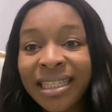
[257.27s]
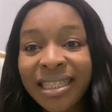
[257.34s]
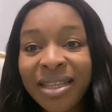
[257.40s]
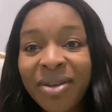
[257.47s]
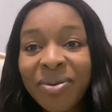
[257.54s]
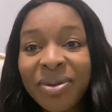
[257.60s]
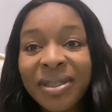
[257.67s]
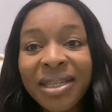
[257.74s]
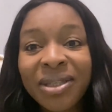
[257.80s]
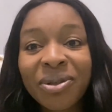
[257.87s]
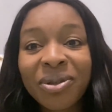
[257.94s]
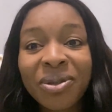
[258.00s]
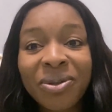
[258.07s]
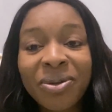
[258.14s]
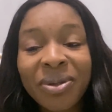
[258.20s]
They will say,
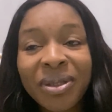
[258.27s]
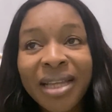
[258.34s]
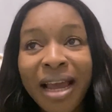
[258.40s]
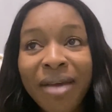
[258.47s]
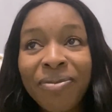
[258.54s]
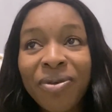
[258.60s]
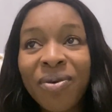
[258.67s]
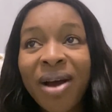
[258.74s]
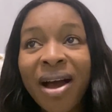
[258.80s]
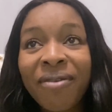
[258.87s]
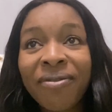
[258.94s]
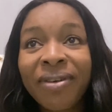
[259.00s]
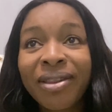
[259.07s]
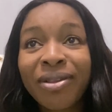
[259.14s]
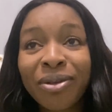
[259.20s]
so time you have
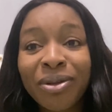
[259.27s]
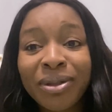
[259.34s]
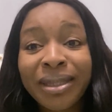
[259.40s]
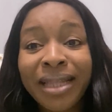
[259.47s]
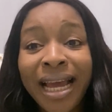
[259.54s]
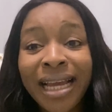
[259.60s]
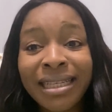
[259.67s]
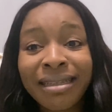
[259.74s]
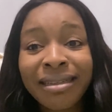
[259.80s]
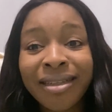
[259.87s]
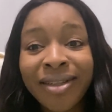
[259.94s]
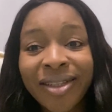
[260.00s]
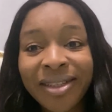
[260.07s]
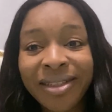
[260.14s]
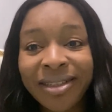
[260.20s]
little light in
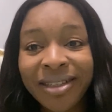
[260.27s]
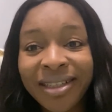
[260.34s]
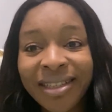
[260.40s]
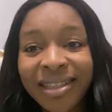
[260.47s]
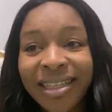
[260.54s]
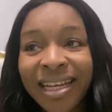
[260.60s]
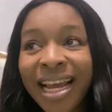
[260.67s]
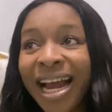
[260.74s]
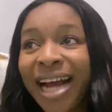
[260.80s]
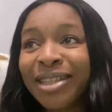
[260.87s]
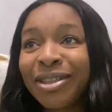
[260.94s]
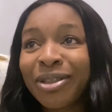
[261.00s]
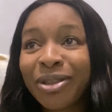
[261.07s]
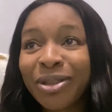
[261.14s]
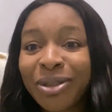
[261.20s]
this street, and
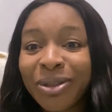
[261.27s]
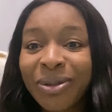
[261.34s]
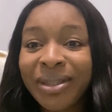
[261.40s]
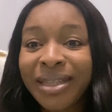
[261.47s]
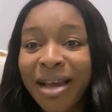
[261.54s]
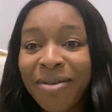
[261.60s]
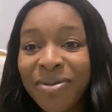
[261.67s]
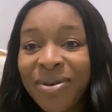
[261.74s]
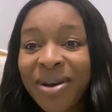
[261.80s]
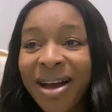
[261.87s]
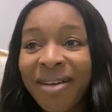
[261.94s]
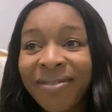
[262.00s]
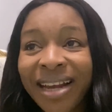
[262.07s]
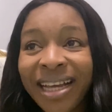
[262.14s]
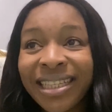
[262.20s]
so time you
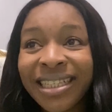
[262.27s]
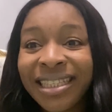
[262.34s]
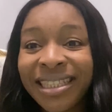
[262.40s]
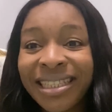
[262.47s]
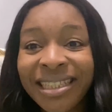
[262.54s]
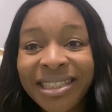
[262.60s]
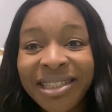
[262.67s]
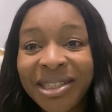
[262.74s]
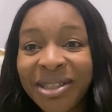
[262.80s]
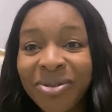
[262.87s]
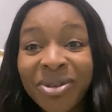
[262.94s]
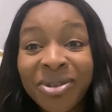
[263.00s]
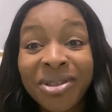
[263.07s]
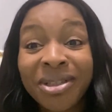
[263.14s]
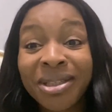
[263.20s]
have light in this street,
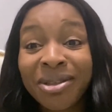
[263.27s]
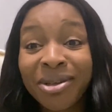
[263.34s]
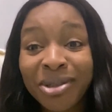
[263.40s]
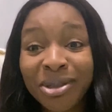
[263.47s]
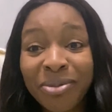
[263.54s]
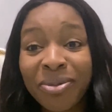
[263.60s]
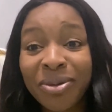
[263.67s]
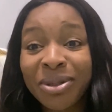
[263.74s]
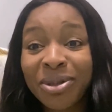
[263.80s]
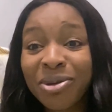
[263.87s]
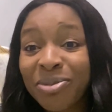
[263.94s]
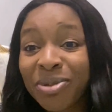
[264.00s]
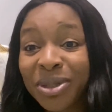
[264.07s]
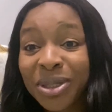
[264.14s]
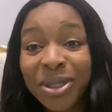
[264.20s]
which is not supposed to
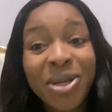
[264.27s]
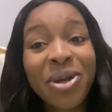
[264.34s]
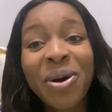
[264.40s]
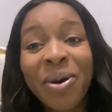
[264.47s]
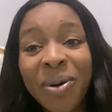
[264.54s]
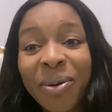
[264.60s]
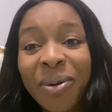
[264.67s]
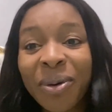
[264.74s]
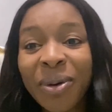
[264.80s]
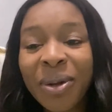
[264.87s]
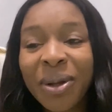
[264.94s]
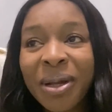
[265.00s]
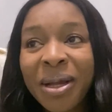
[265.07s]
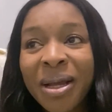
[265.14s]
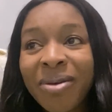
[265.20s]
be so.
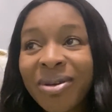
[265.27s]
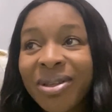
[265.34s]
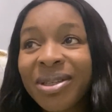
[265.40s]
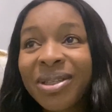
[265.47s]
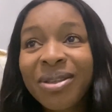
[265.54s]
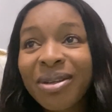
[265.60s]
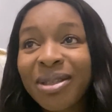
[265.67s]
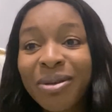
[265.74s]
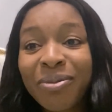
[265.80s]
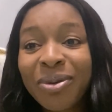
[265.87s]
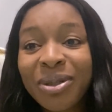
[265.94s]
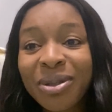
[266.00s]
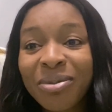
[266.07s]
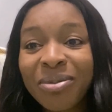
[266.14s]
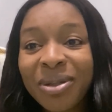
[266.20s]
Which is not
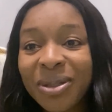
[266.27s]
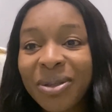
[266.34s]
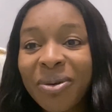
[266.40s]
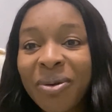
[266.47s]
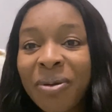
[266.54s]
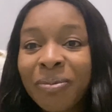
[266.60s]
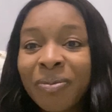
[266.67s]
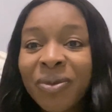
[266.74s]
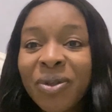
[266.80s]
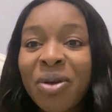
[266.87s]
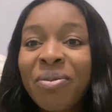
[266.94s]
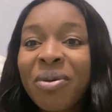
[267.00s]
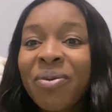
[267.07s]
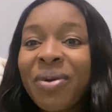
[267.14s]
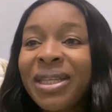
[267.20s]
supposed to be so. You'll
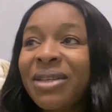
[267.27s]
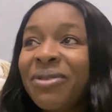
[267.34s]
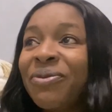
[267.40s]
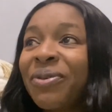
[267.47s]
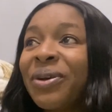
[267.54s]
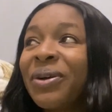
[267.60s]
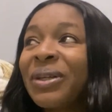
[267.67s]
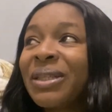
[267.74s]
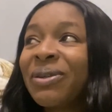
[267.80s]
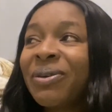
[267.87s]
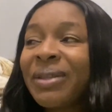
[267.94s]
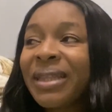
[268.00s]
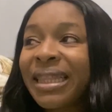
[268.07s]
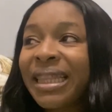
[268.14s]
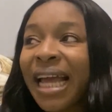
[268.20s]
be waiting for your
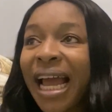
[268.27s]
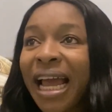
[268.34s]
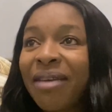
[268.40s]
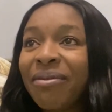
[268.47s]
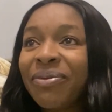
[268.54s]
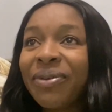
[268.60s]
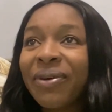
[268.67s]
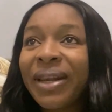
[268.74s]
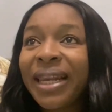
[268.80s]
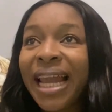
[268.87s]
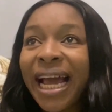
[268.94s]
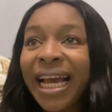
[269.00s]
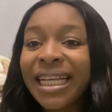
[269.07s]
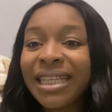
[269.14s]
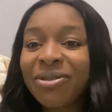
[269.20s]
own time for
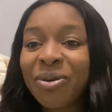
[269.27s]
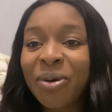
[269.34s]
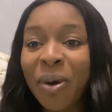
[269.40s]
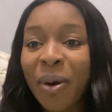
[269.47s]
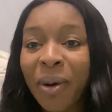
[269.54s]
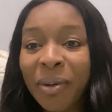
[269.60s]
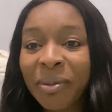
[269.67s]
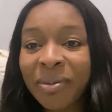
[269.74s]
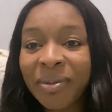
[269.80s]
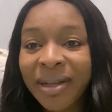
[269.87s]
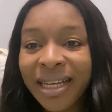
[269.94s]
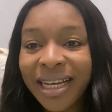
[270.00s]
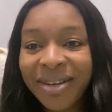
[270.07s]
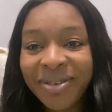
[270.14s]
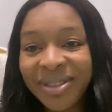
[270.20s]
light to come.
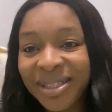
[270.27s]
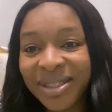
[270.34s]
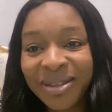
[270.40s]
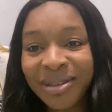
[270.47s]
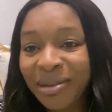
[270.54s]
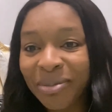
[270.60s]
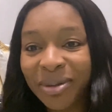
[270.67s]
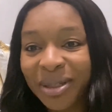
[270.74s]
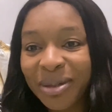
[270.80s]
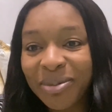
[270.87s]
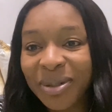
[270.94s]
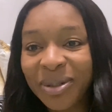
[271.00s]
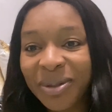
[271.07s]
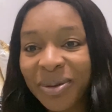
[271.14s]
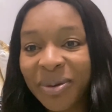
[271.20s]
Which is not supposed to be
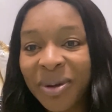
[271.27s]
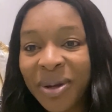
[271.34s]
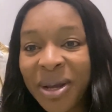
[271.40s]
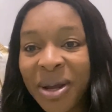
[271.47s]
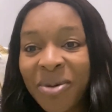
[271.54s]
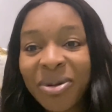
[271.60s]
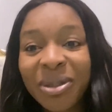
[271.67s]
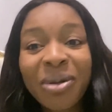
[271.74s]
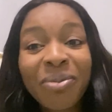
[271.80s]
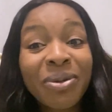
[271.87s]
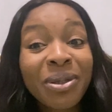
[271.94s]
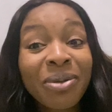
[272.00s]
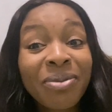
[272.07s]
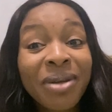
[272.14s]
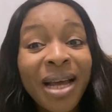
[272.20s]
so. We're supposed
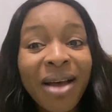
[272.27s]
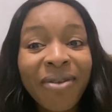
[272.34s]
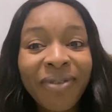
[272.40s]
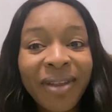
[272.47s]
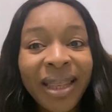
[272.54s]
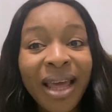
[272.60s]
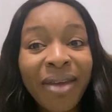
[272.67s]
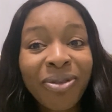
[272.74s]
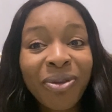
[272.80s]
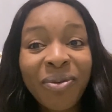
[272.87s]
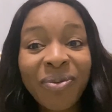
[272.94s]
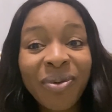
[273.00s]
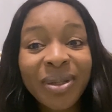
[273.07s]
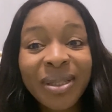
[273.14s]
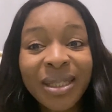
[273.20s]
to be having like
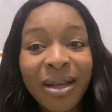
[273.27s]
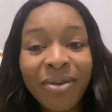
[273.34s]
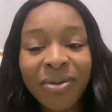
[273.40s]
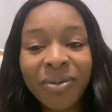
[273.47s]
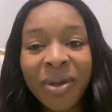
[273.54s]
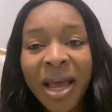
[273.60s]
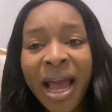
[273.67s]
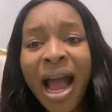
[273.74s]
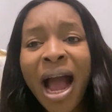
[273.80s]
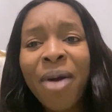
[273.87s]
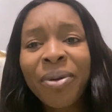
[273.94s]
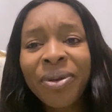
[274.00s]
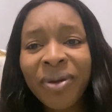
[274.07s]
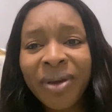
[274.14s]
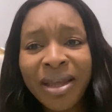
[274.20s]
24/7. Are
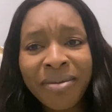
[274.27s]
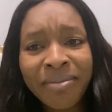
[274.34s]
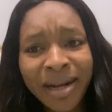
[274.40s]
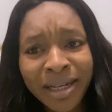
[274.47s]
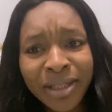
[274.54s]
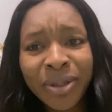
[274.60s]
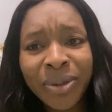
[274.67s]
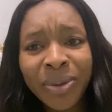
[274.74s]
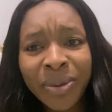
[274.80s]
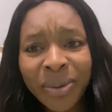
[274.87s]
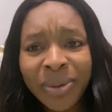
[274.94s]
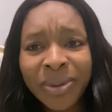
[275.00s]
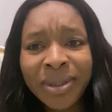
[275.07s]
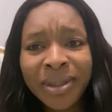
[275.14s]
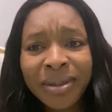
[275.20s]
we talking about the
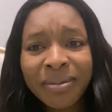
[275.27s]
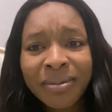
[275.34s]
road?